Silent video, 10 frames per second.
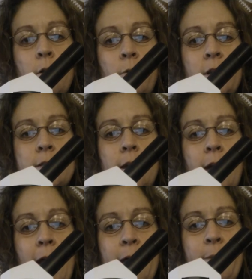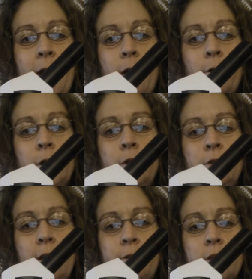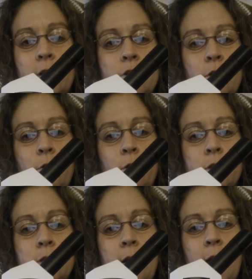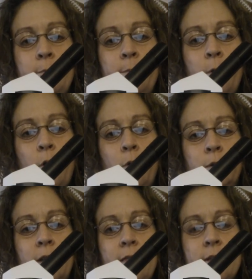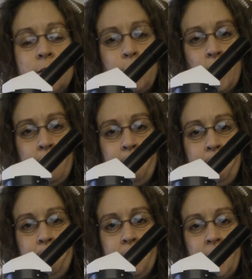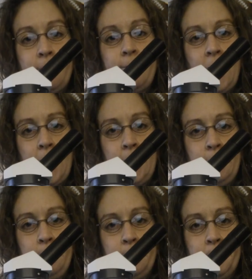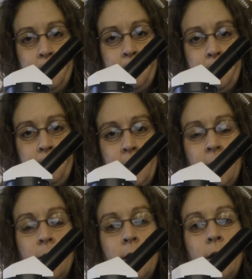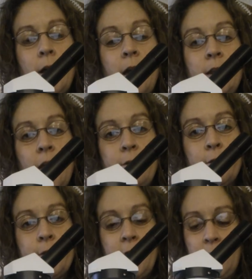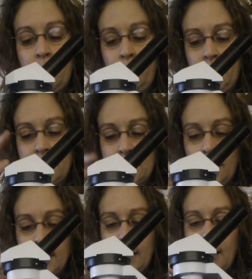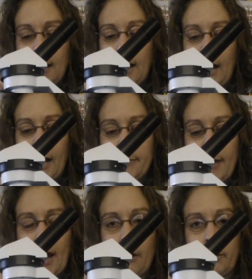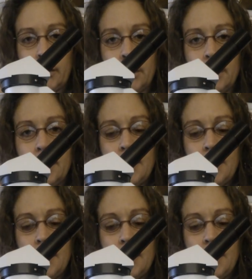When it's on high power, you never touch the coarse knob, only this one, the fine. Another thing, when it's on high power,